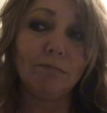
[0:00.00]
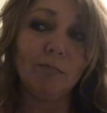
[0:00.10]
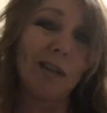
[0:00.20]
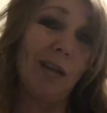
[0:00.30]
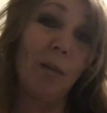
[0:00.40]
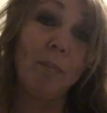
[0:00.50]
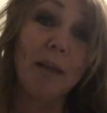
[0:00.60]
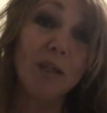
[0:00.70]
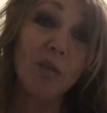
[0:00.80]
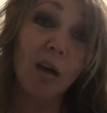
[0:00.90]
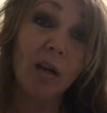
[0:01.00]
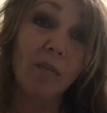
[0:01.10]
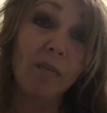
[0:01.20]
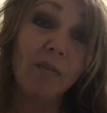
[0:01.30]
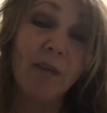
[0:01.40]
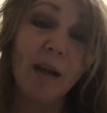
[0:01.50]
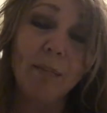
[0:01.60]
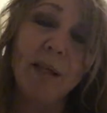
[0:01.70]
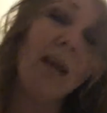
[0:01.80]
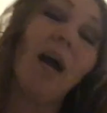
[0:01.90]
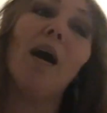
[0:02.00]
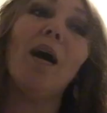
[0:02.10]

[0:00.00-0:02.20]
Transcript: what do you call them, matriarch of the family.